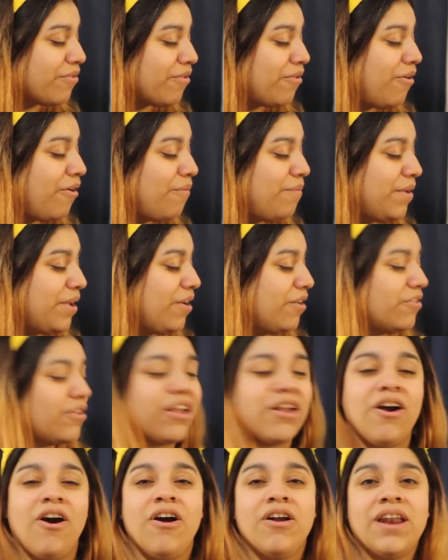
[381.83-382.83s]
raw because I
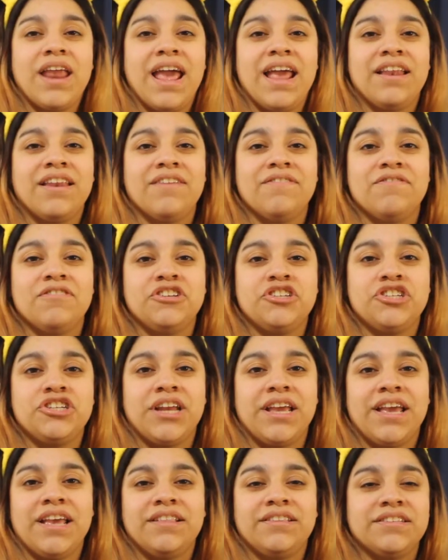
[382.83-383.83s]
can't edit for
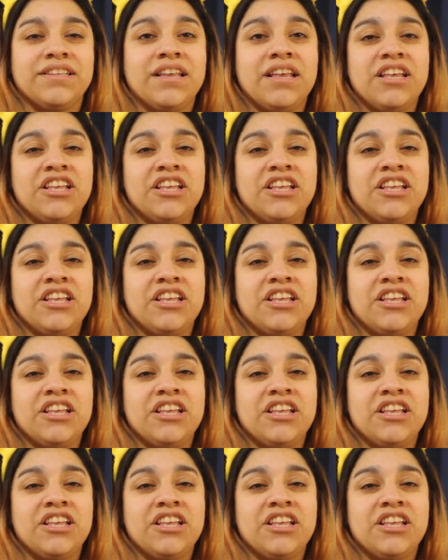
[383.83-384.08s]
shit.